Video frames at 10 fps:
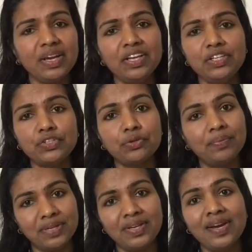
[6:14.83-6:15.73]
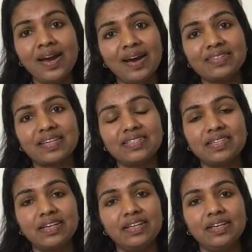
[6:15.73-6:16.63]
And it should be, as I
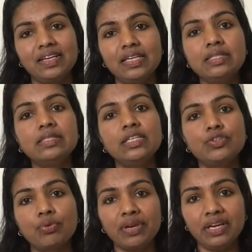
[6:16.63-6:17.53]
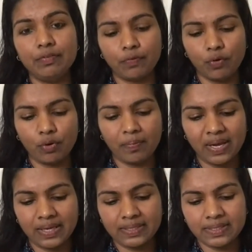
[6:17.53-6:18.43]
said, in a easy to read
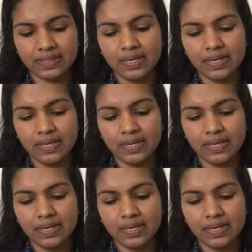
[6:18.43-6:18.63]
format,